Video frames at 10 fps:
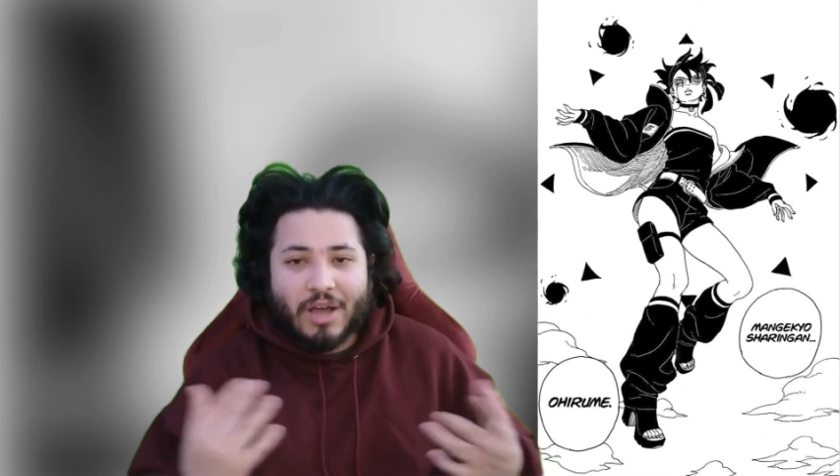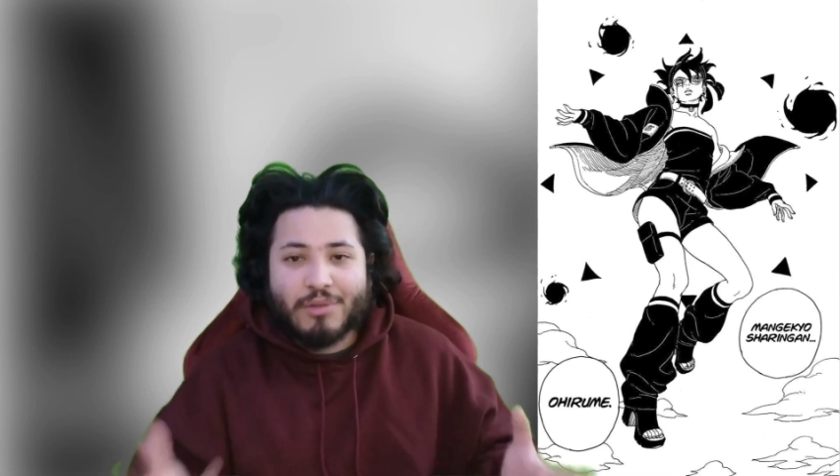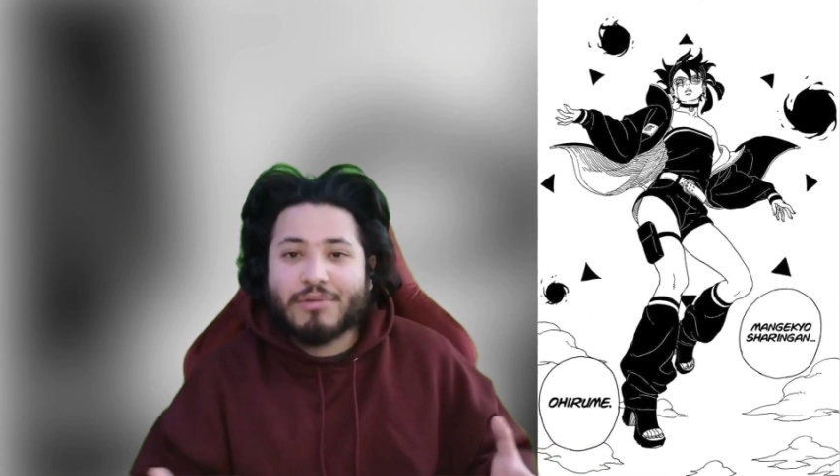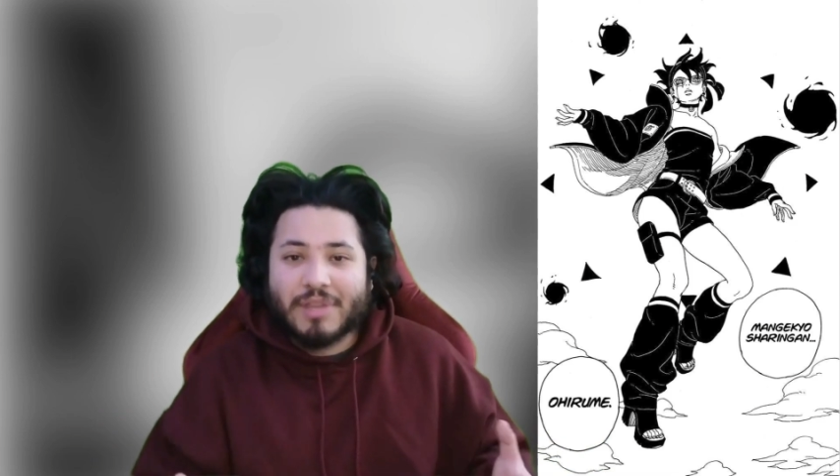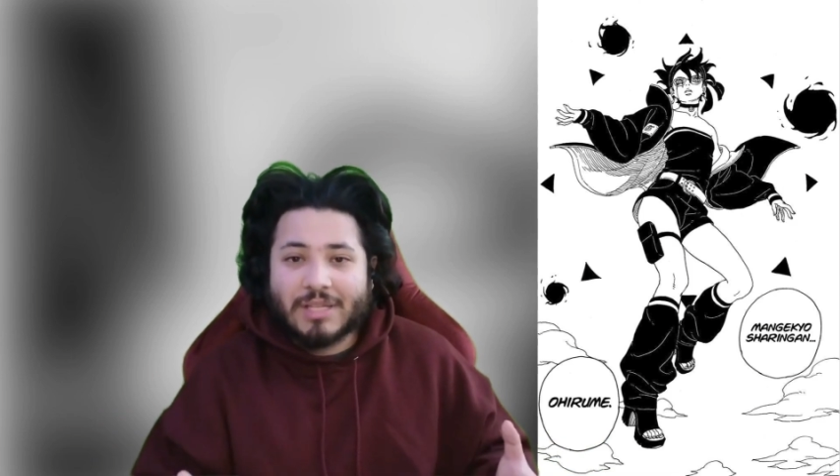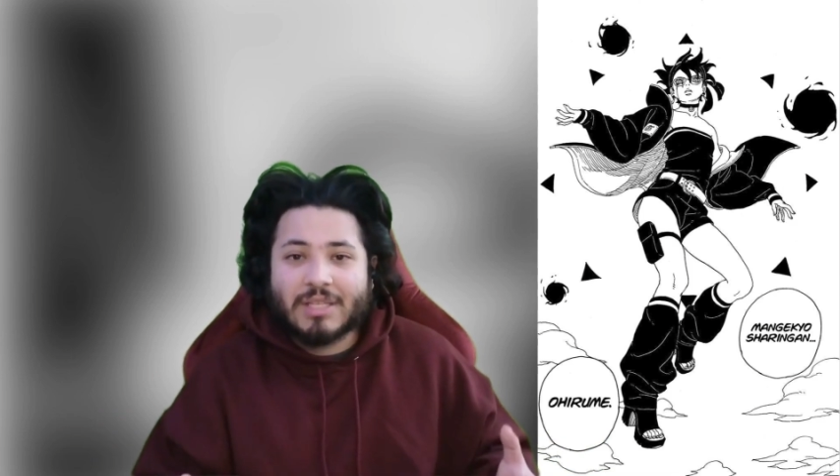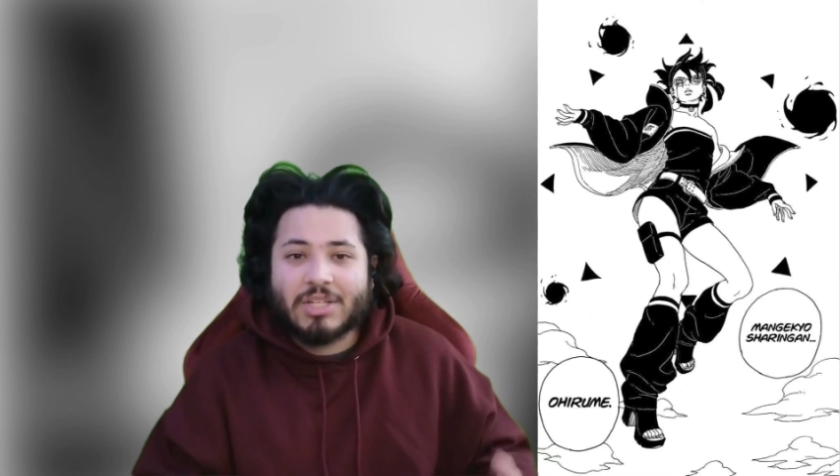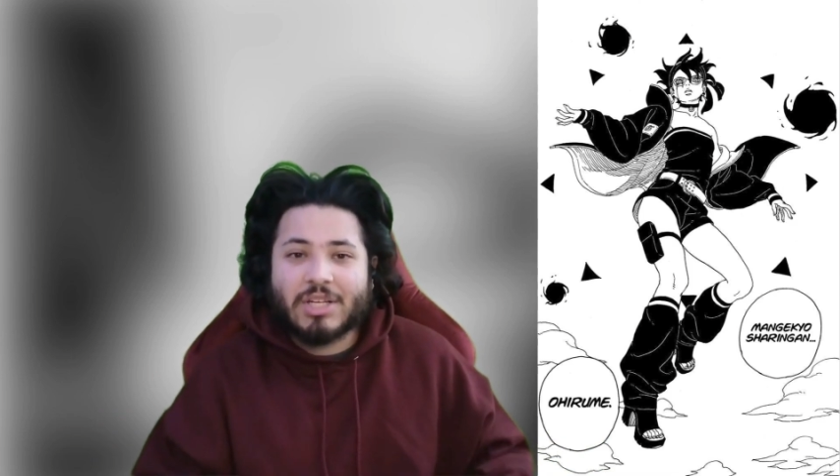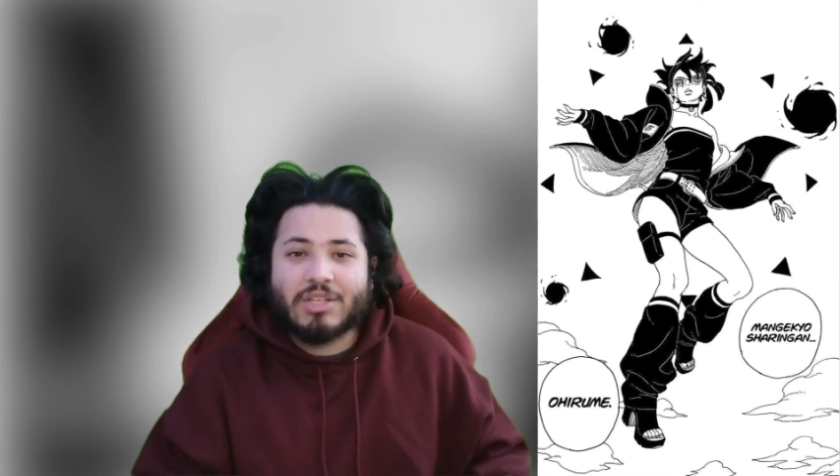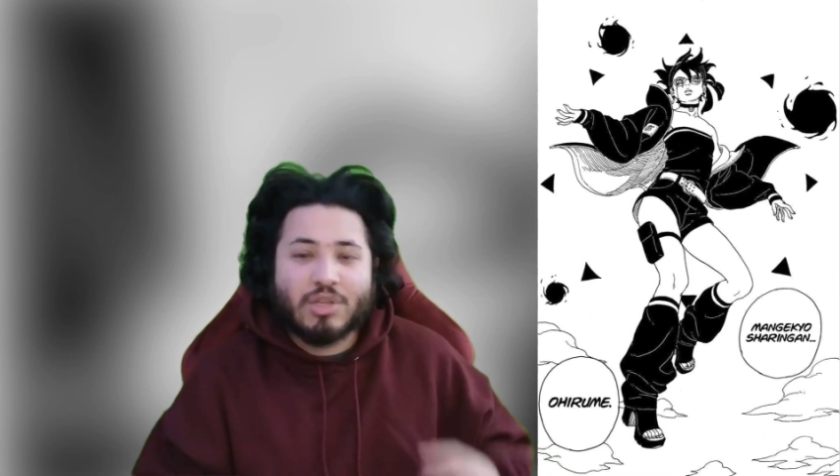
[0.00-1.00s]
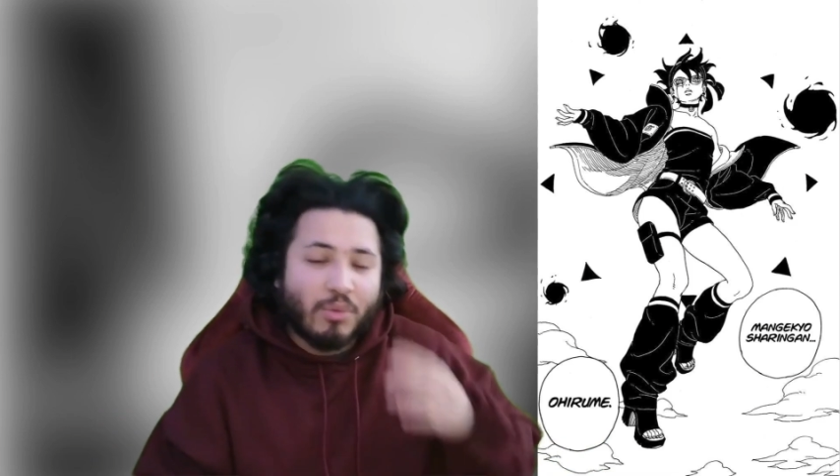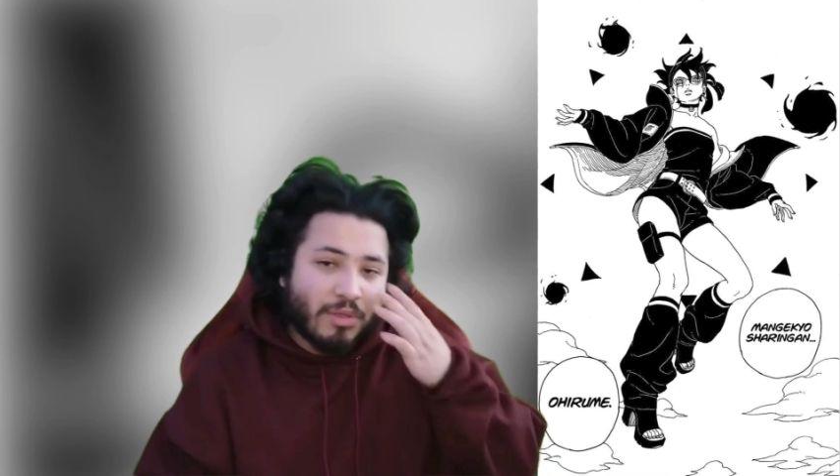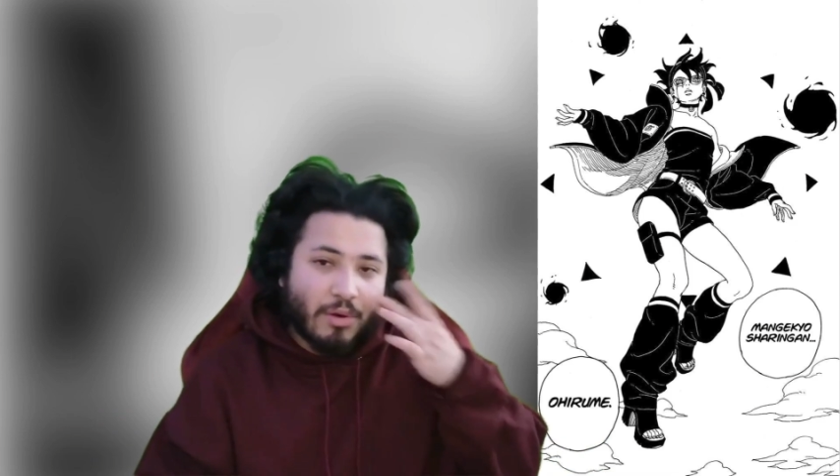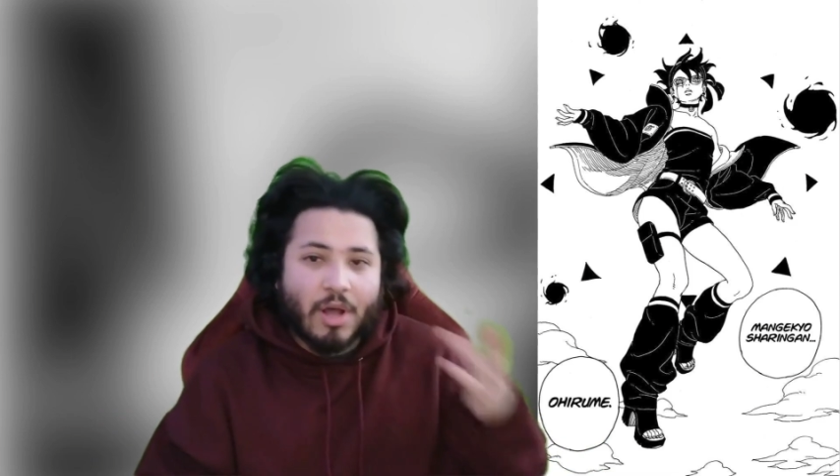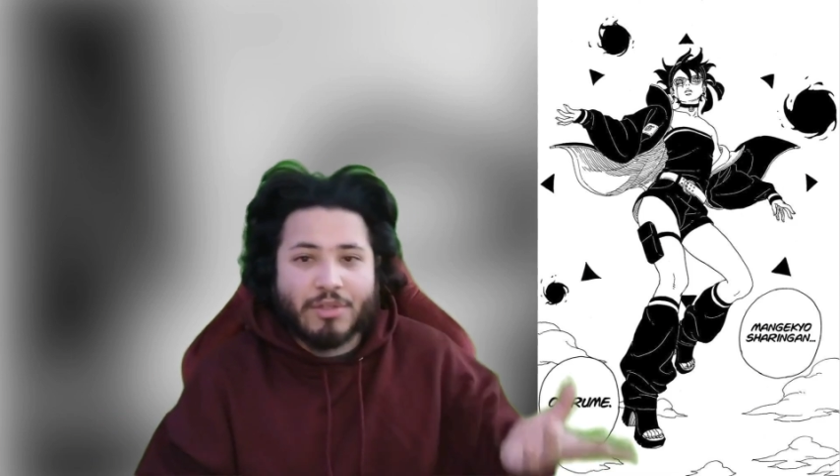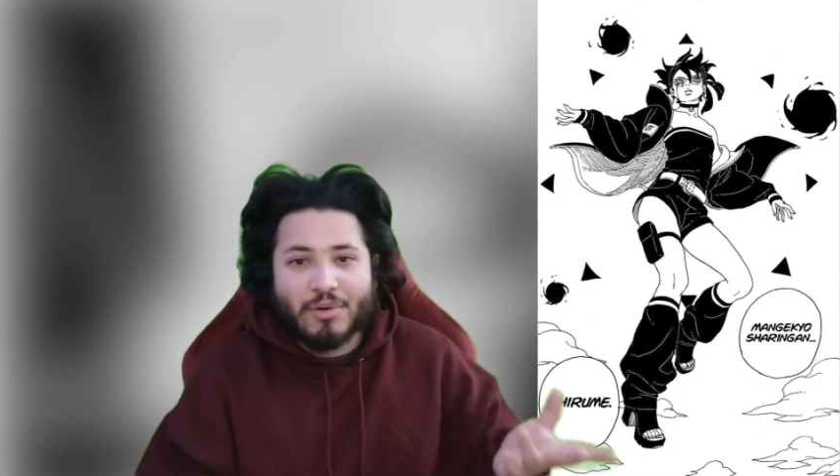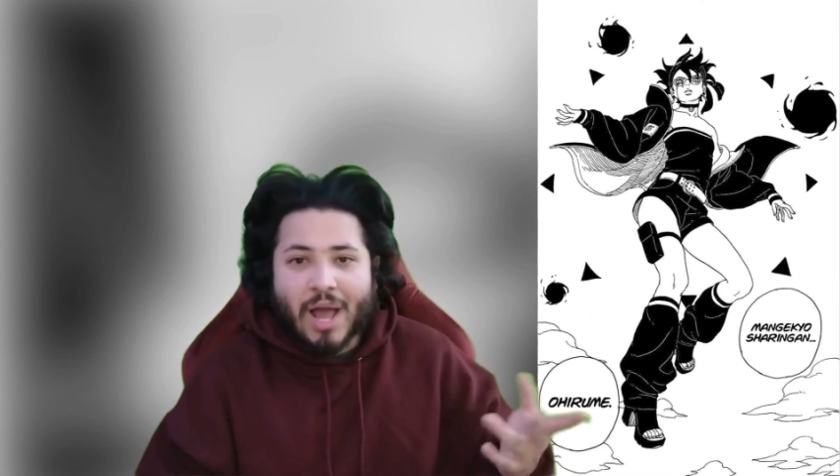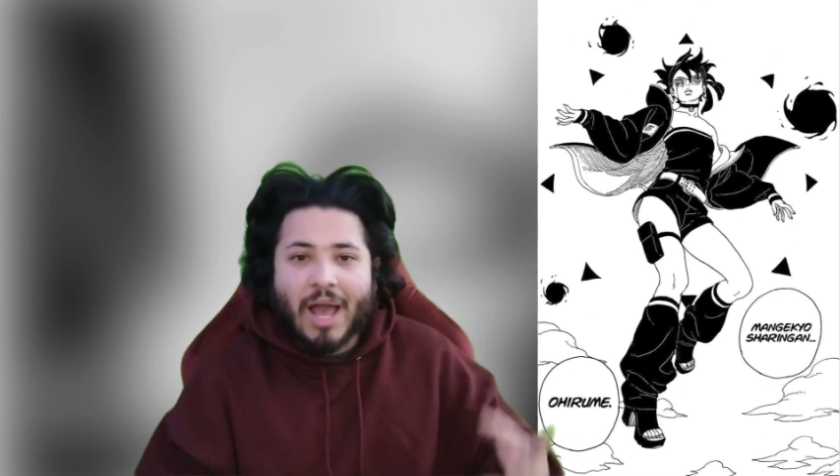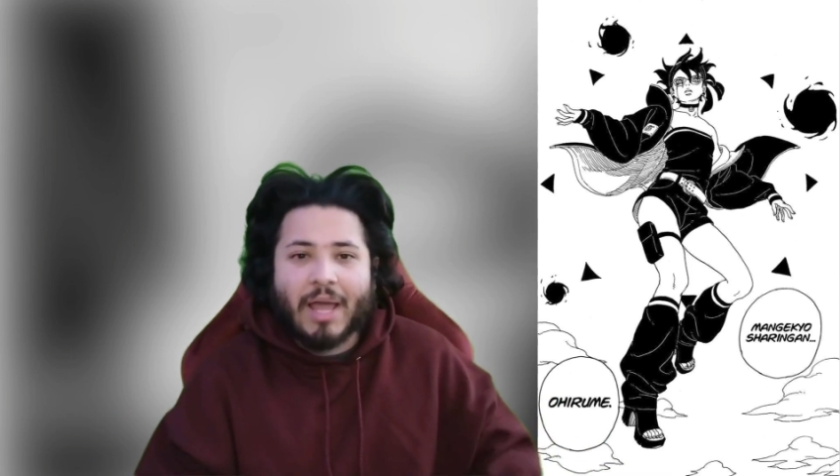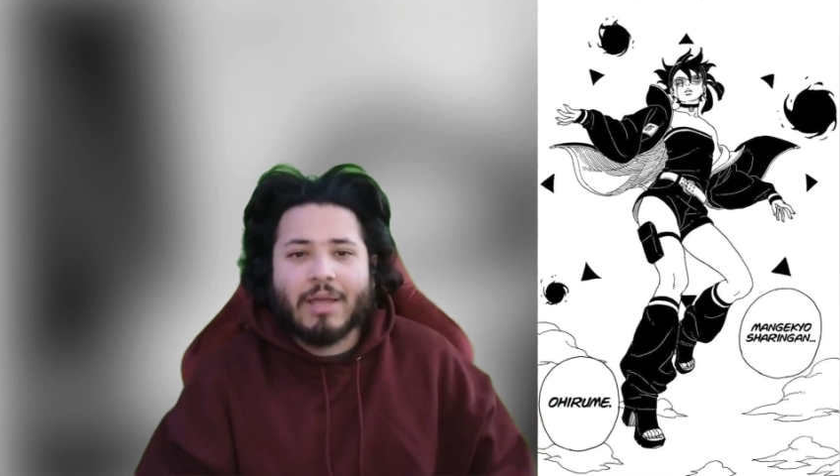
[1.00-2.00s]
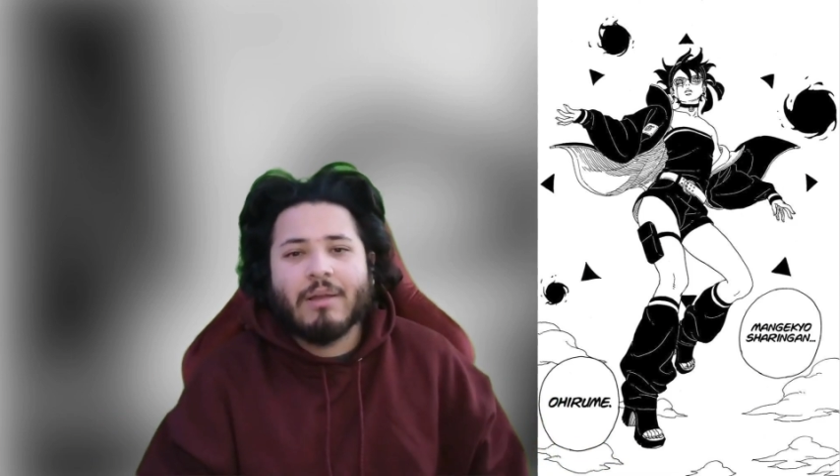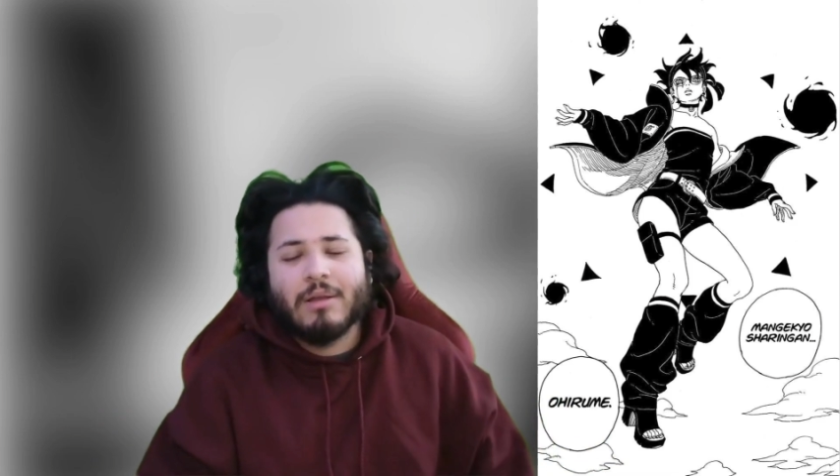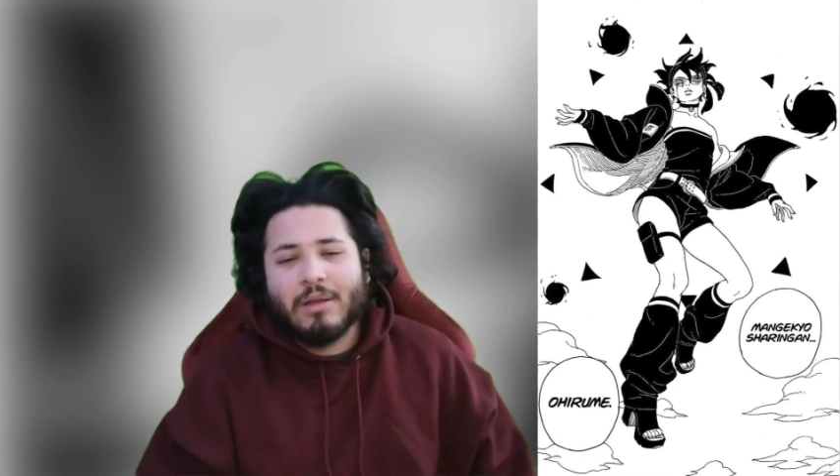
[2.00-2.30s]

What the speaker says: other things that she can do with her other eye,